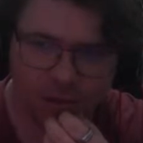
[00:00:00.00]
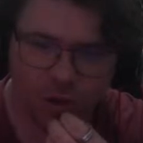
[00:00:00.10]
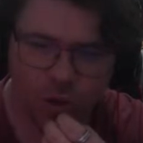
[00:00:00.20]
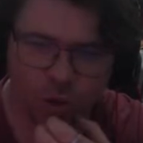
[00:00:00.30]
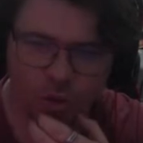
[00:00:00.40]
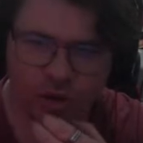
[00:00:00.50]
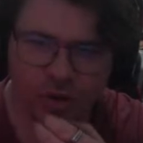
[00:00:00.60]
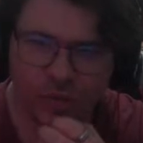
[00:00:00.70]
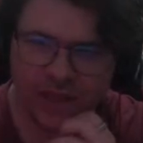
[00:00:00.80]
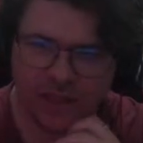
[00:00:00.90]
Who
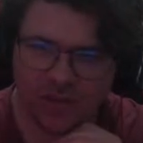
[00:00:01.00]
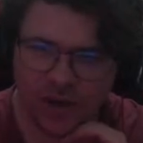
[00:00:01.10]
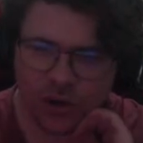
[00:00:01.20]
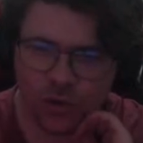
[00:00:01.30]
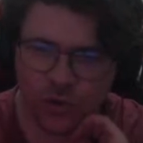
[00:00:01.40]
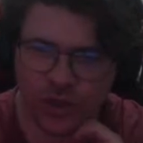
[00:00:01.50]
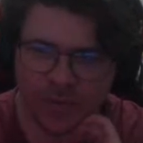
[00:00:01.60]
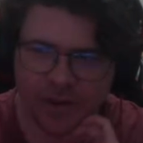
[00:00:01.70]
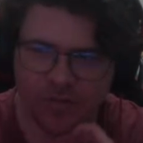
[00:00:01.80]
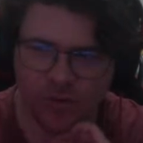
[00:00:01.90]
can win this one? Who's
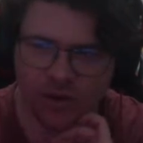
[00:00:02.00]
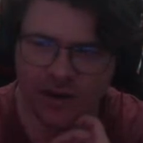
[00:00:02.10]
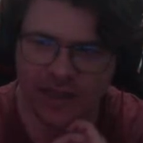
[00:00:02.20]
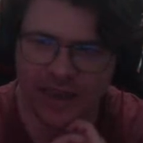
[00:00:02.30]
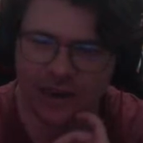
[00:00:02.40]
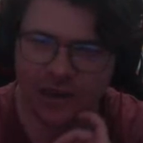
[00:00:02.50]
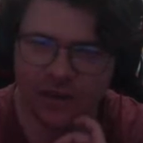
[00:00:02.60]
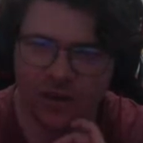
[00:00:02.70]
going to be more clean?